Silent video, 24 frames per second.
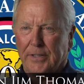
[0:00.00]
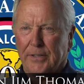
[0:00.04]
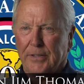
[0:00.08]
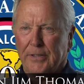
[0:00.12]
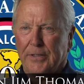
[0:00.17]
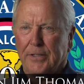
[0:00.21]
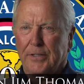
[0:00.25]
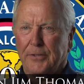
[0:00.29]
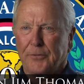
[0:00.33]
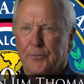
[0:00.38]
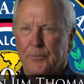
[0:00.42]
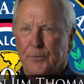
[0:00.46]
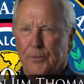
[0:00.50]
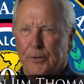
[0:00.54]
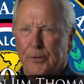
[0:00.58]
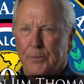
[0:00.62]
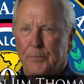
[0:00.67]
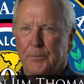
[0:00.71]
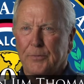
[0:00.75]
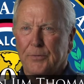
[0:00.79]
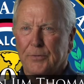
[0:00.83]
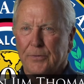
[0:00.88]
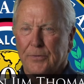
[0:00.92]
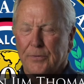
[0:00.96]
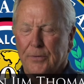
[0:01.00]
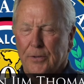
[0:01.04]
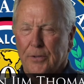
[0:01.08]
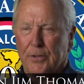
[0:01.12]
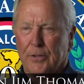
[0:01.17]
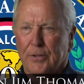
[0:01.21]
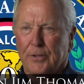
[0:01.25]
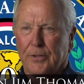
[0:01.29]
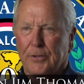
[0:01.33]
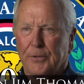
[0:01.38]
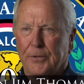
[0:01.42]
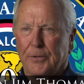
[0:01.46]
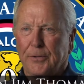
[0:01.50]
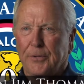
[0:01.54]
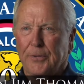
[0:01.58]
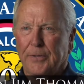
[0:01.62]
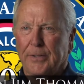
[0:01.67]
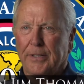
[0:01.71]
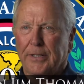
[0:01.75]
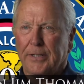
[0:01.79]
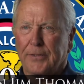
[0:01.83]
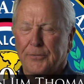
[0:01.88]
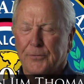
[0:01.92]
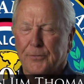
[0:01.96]
carry troops and cargo
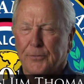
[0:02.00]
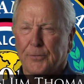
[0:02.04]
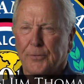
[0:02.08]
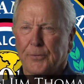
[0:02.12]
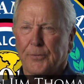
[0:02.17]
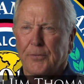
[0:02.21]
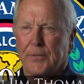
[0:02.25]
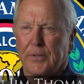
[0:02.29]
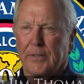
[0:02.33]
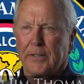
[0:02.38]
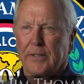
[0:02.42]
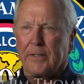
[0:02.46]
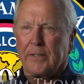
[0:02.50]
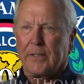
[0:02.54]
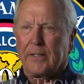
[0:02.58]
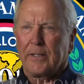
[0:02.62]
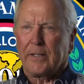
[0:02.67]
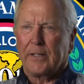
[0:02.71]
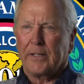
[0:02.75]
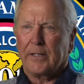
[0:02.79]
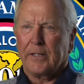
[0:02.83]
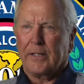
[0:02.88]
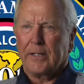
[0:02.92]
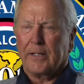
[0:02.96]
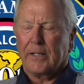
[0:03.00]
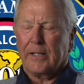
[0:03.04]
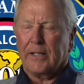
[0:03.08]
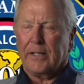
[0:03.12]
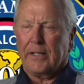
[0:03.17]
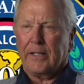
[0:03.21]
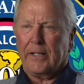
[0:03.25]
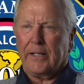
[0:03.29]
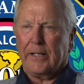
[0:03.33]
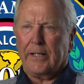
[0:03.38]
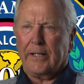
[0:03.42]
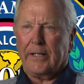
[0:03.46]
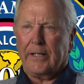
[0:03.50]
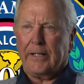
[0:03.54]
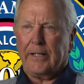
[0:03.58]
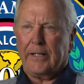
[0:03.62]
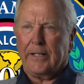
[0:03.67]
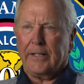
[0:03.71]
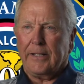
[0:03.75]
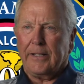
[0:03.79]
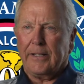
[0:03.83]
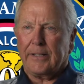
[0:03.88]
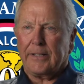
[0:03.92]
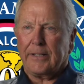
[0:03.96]
and that sort of thing.
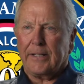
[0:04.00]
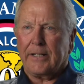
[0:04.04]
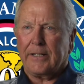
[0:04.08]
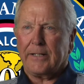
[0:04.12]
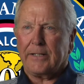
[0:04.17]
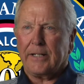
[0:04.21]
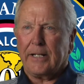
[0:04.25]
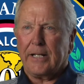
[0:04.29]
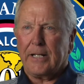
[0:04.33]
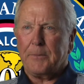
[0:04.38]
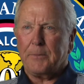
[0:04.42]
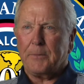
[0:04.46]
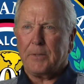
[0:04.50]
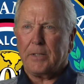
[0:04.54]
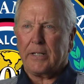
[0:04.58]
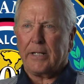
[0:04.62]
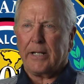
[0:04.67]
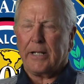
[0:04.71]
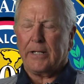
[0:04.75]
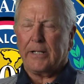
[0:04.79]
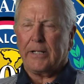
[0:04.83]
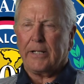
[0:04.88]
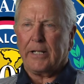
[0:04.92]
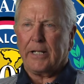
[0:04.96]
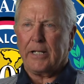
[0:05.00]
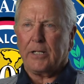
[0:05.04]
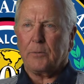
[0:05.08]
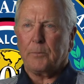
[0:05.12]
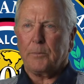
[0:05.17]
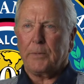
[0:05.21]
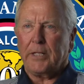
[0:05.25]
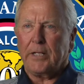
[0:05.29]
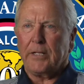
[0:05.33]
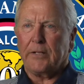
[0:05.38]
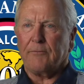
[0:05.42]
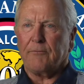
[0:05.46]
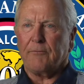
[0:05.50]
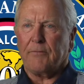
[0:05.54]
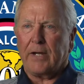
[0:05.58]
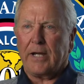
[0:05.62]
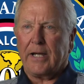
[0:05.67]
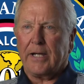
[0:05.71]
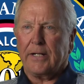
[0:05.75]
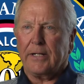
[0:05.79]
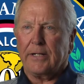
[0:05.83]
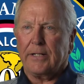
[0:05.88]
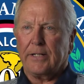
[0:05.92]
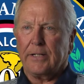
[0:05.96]
And at that time, you kind of had to be
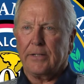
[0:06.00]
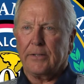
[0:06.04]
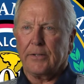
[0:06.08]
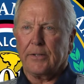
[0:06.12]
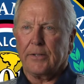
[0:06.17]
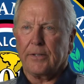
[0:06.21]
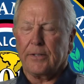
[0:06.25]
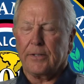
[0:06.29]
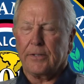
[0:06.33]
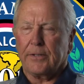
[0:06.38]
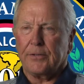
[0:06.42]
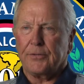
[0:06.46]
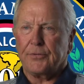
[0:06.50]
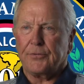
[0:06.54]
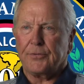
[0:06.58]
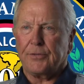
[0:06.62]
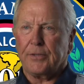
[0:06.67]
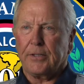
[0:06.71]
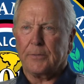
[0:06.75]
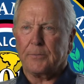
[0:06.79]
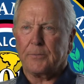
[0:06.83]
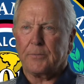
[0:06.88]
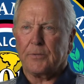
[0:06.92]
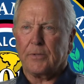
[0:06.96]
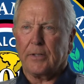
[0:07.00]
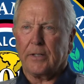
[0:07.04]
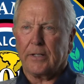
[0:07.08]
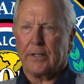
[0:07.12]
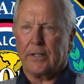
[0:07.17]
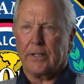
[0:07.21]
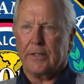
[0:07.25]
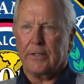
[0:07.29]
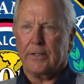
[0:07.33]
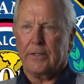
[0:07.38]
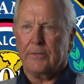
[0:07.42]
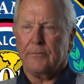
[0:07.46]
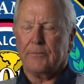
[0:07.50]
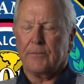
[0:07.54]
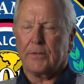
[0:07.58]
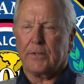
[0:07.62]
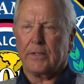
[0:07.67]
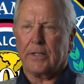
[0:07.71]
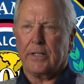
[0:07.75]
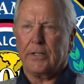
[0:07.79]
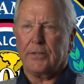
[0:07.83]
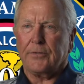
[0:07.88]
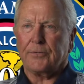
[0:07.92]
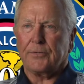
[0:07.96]
invited into the gunships, and I got an
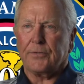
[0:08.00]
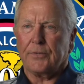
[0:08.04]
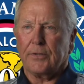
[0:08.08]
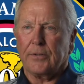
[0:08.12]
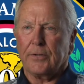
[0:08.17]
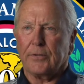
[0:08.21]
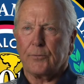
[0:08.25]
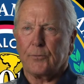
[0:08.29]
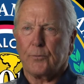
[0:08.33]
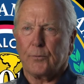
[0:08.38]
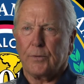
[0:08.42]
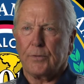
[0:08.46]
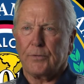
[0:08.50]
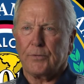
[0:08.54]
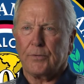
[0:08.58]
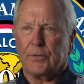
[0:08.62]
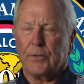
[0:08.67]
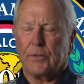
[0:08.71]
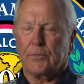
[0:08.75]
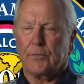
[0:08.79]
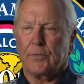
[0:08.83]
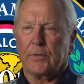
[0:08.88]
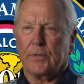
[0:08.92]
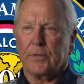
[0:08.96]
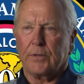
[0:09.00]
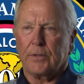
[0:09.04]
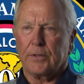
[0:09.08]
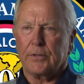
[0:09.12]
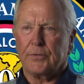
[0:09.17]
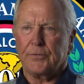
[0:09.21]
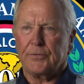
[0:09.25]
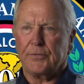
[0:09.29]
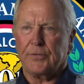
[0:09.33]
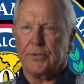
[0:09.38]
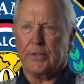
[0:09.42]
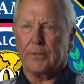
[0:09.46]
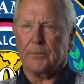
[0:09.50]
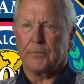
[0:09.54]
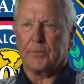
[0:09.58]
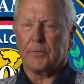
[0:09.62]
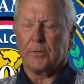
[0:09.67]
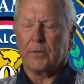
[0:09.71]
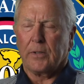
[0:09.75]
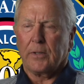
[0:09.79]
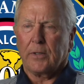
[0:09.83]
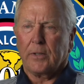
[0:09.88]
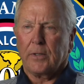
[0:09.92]
invitation, and I switched over to gunships,